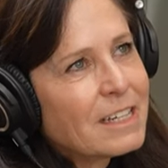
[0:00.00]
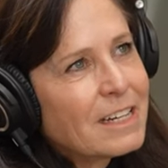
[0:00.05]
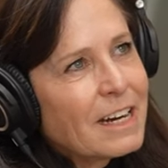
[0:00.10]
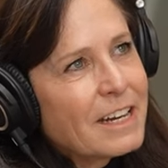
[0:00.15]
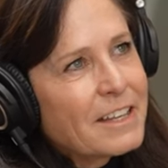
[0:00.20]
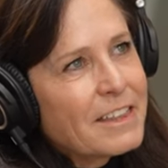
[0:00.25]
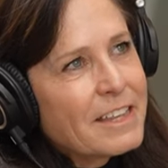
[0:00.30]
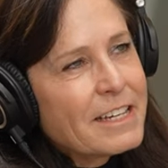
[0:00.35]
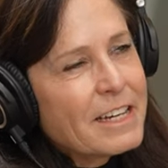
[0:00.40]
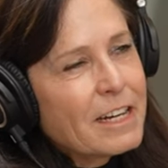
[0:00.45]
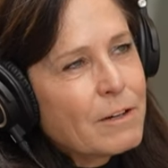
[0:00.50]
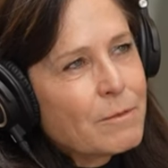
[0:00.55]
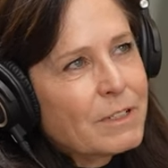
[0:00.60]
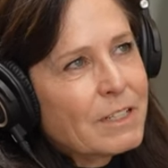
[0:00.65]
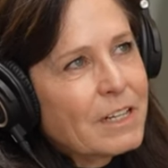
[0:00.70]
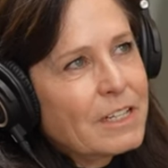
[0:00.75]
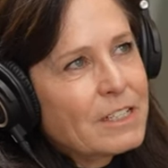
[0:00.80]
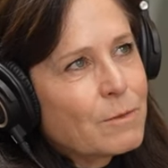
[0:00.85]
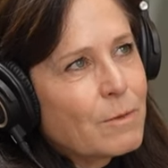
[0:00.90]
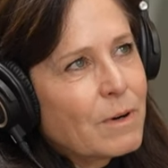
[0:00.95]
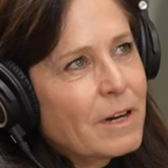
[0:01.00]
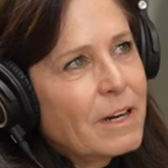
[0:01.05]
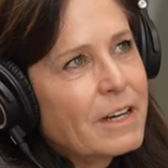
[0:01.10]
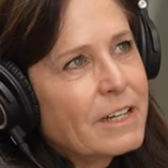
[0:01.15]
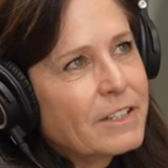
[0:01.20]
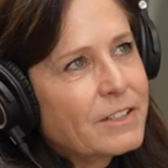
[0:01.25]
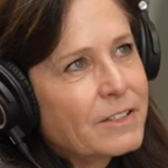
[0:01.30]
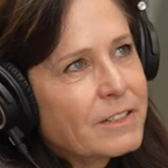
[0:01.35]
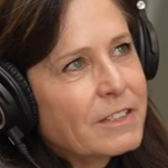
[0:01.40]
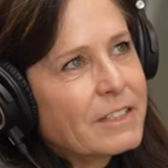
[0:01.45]
I think I realized why
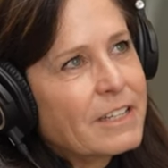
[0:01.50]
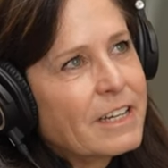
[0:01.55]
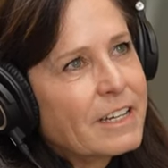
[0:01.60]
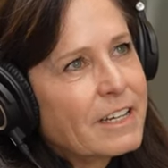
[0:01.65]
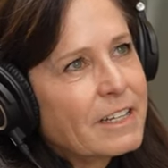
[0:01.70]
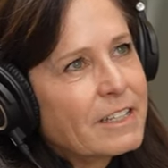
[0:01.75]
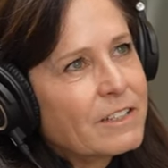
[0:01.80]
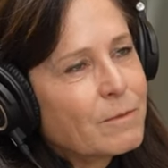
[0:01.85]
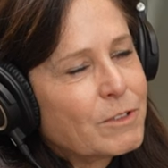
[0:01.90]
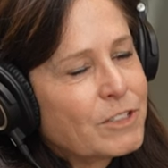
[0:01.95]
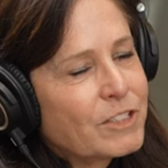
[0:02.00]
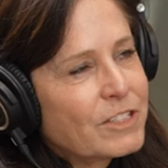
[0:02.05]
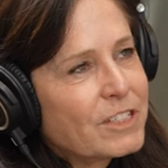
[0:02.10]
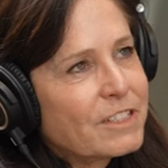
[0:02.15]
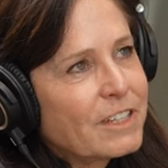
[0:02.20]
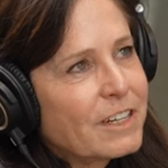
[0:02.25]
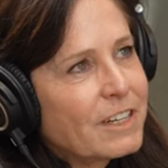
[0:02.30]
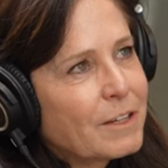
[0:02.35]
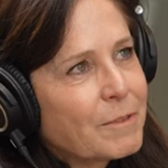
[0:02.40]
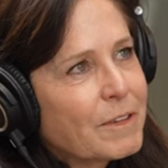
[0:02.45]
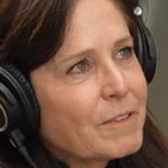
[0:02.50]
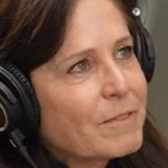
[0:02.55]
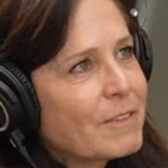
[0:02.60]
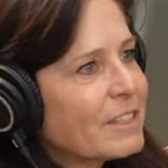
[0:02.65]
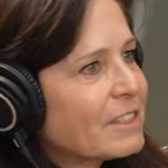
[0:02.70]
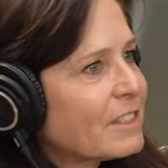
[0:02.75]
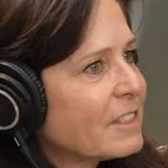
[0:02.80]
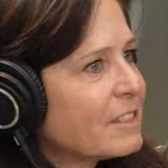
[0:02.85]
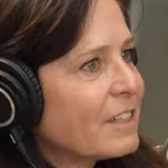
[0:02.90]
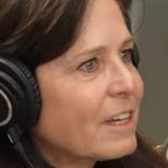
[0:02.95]
I do the data. And when she said it, I'm like,
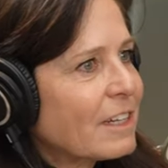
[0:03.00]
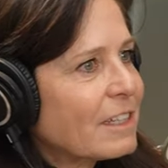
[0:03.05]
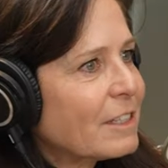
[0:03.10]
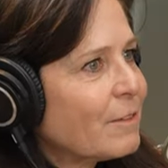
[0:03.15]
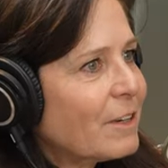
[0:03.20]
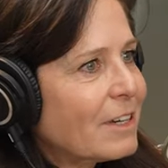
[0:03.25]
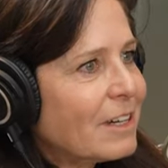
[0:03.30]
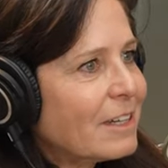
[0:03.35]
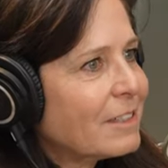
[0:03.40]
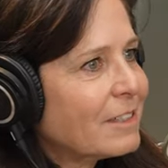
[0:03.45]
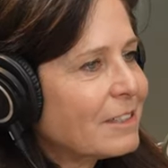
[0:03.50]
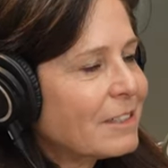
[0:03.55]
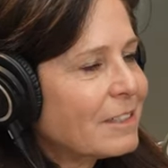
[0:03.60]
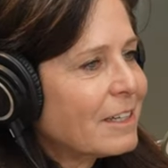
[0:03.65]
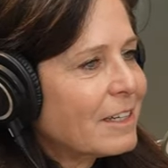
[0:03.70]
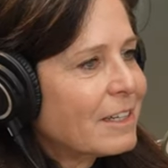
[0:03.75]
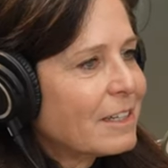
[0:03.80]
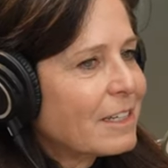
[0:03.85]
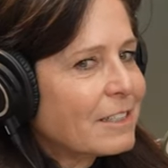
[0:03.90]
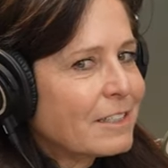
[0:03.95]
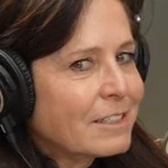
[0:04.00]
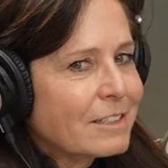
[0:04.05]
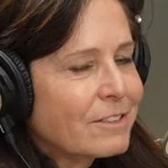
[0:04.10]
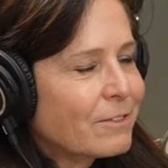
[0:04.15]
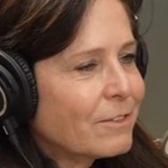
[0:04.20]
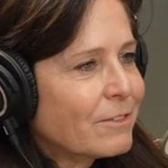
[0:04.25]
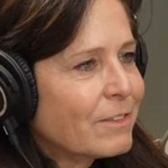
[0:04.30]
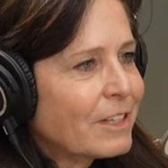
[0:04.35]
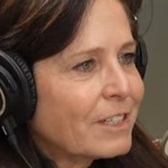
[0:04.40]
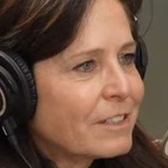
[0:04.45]
that's exactly why I do the data because it's
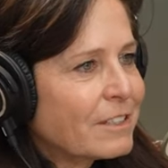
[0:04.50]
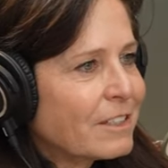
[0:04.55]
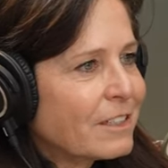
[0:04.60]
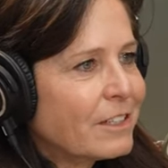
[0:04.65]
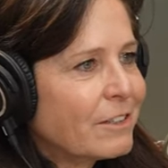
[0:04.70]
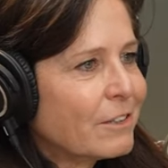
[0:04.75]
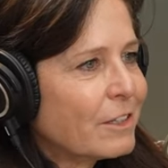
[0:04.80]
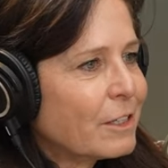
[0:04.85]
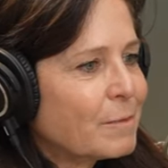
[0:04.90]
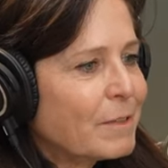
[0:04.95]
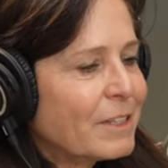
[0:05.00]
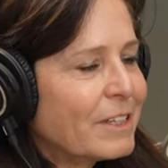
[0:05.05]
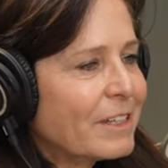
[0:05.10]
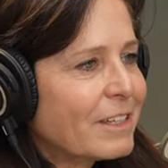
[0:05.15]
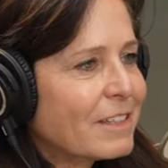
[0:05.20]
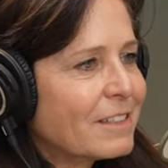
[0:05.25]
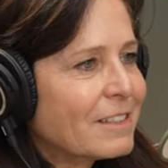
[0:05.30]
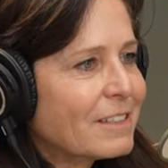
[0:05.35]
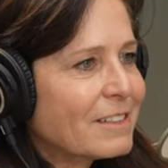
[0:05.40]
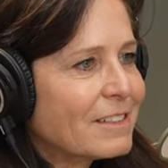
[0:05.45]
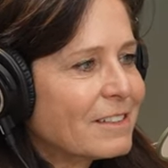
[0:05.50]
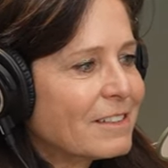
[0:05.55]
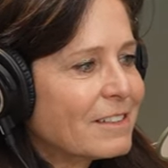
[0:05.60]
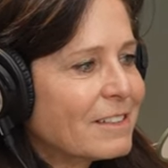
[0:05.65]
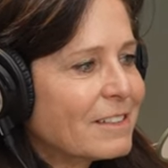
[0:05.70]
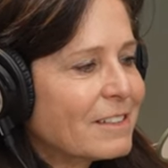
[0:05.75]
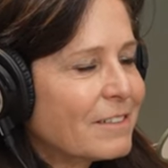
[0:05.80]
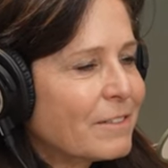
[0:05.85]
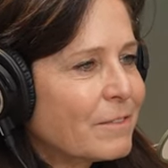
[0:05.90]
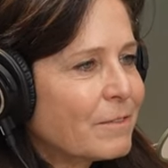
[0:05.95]
sort of like a security blanket
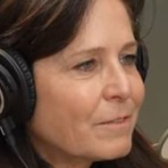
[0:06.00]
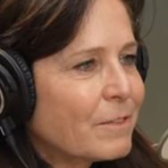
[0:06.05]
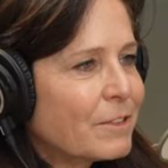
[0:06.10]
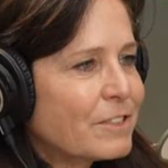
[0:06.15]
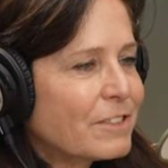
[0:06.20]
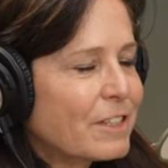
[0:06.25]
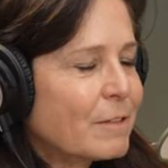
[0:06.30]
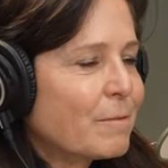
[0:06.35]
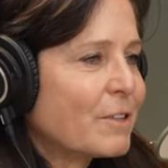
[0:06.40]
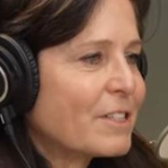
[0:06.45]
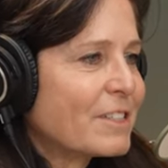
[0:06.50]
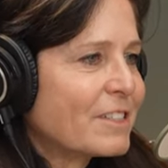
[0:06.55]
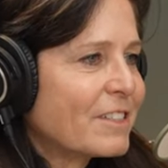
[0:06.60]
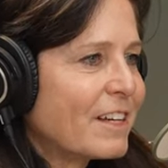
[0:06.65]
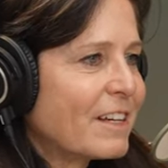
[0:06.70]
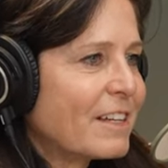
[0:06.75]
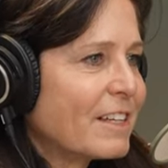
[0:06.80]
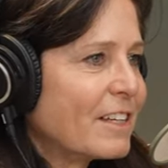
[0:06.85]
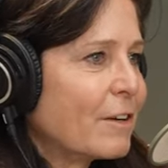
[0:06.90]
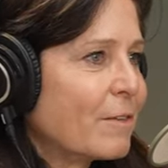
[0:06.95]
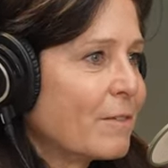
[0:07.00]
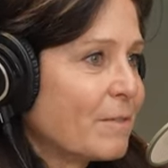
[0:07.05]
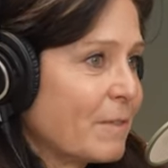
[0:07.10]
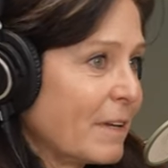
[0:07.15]
for some reason i you know